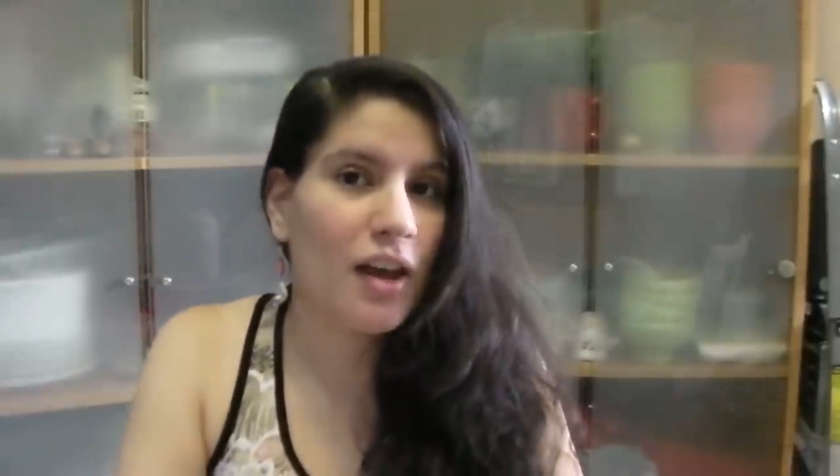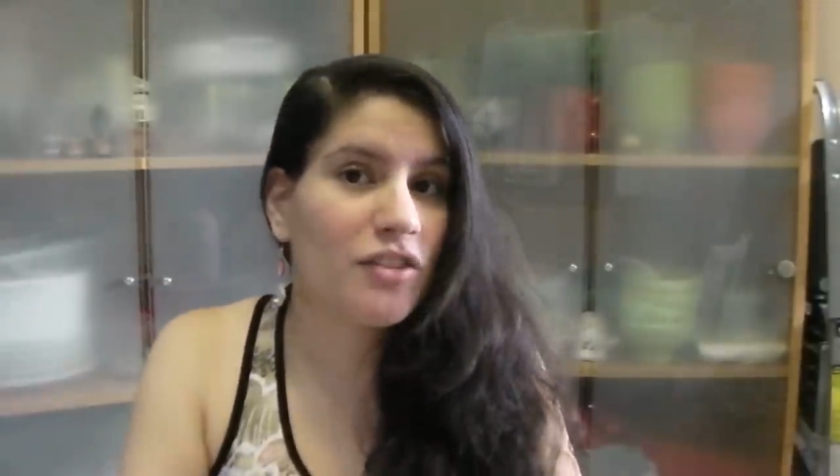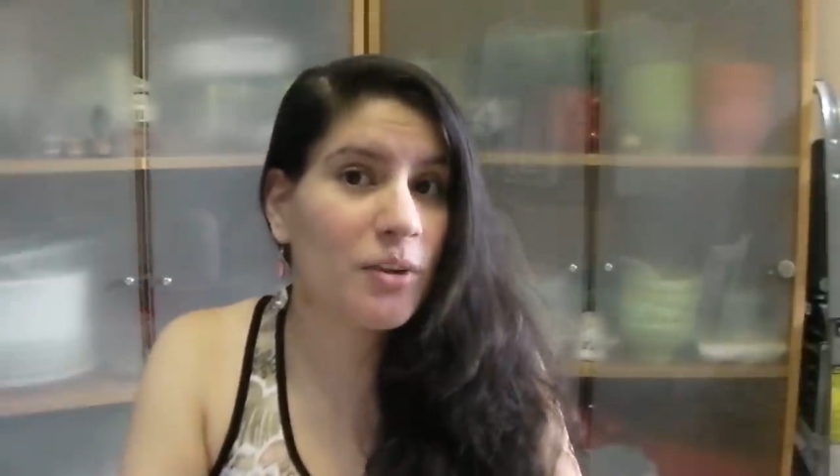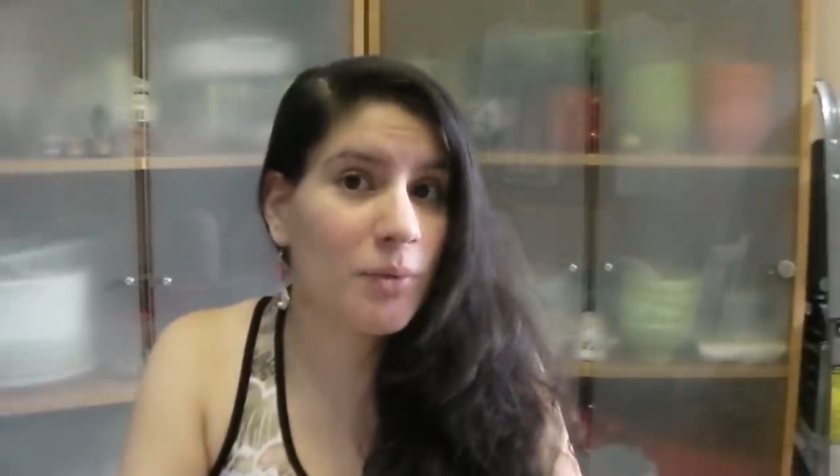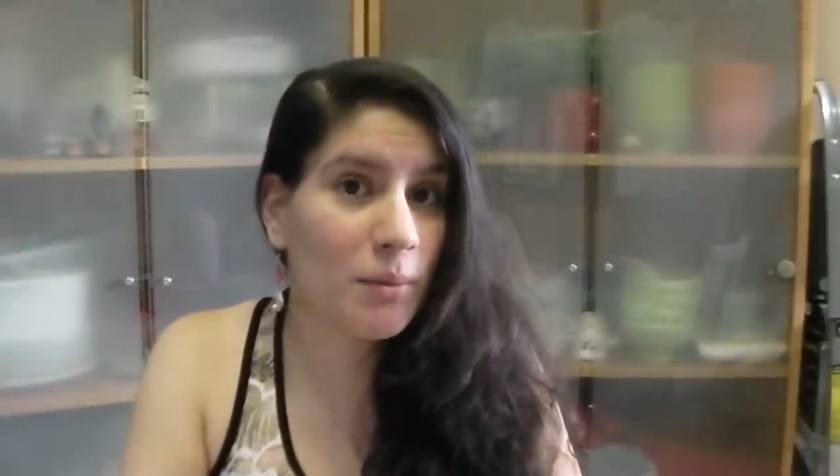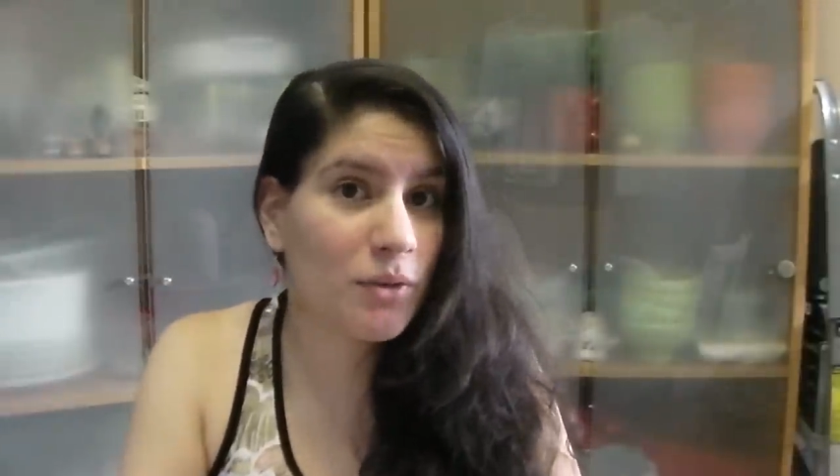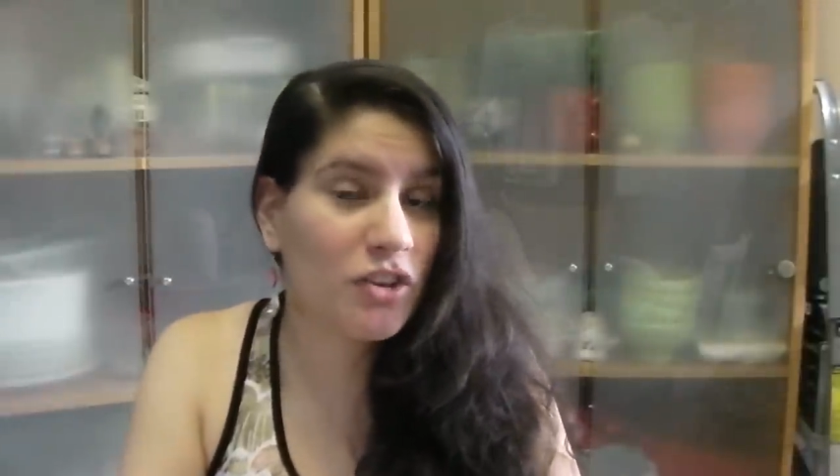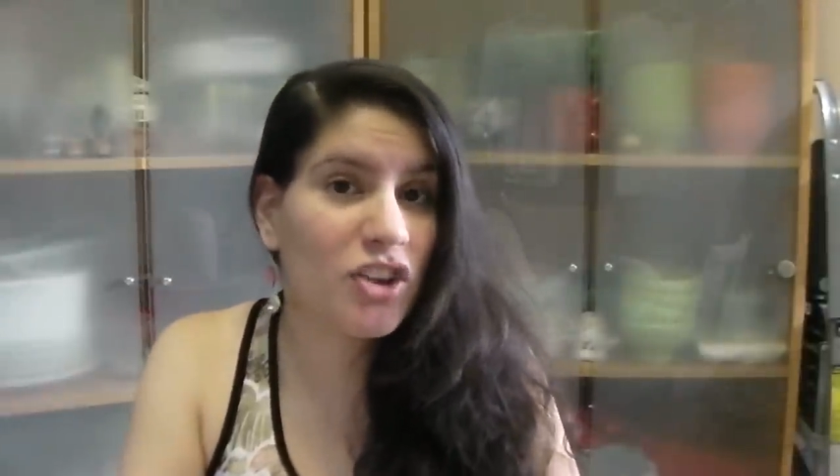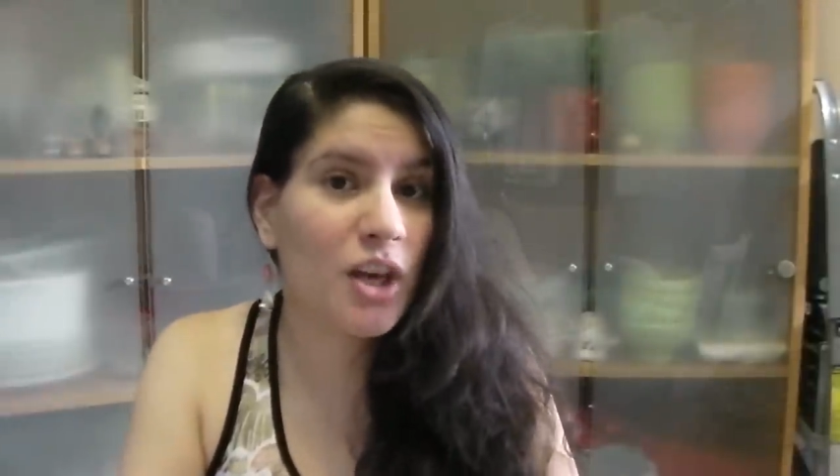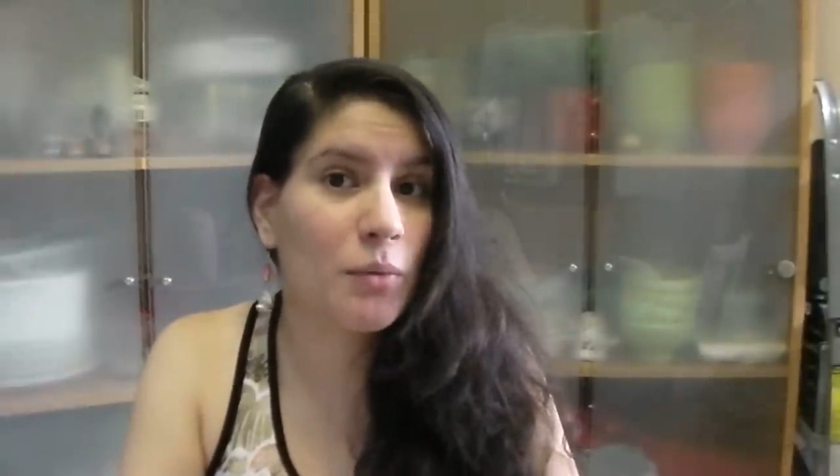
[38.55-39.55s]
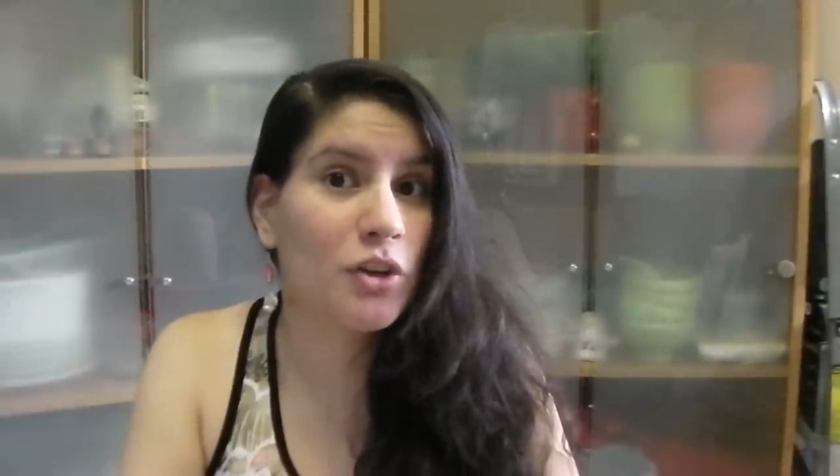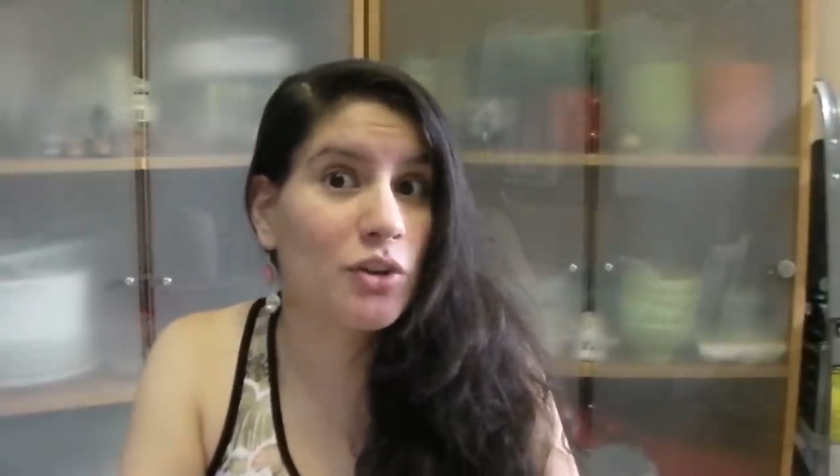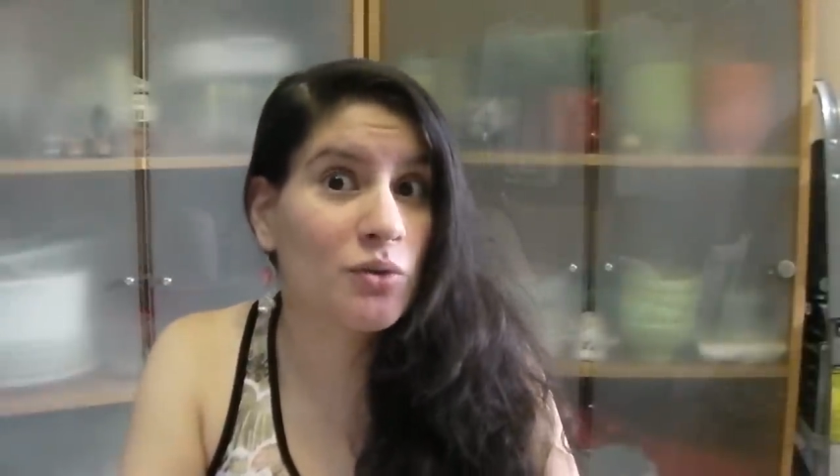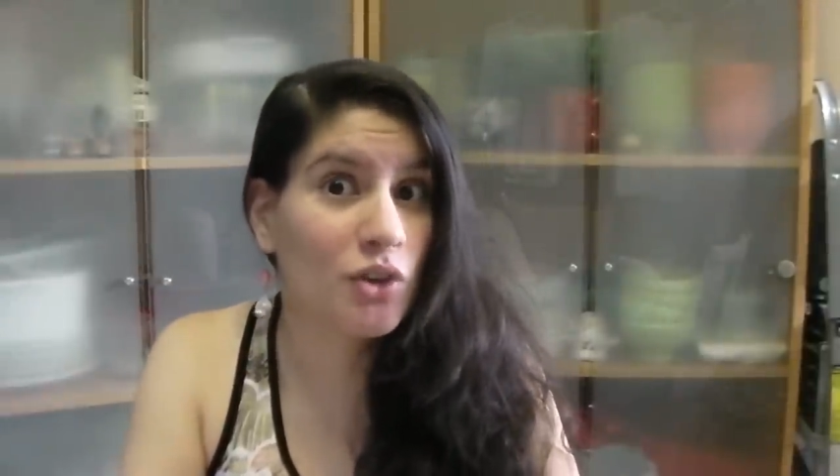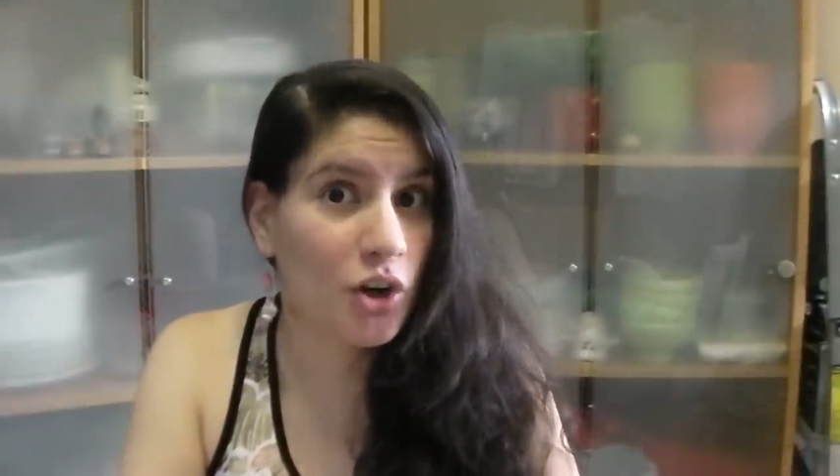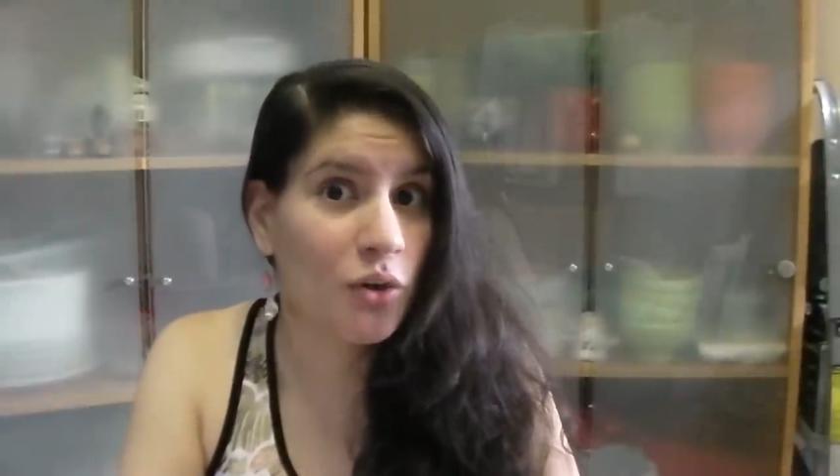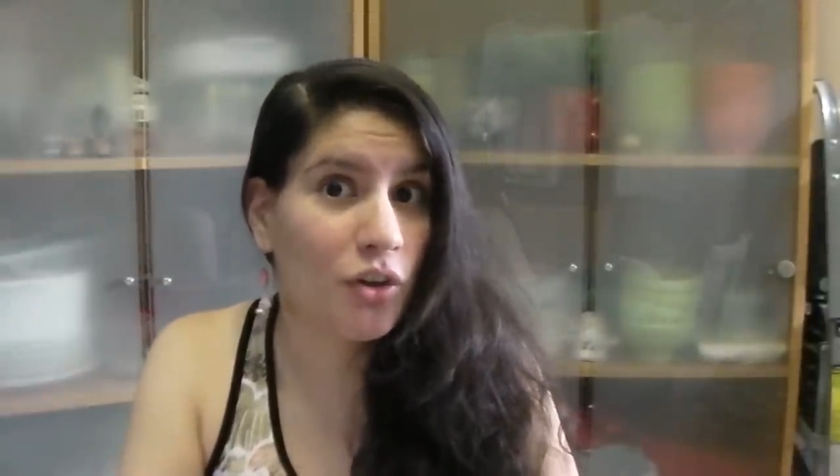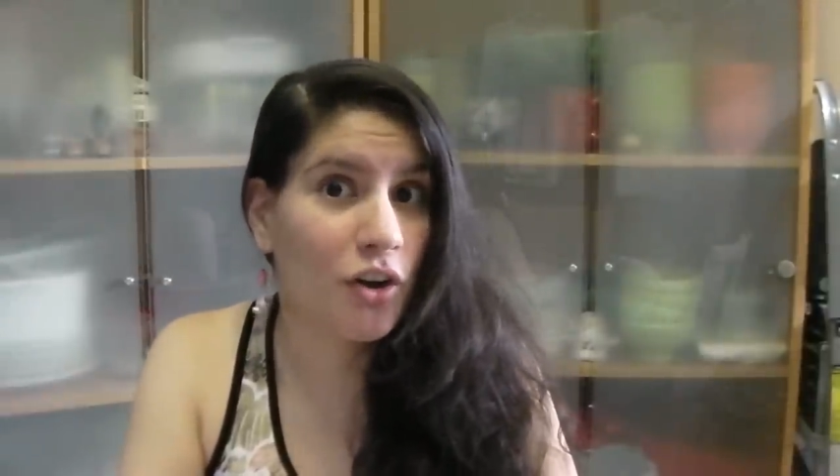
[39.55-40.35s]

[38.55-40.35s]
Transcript: And sometimes they say what you know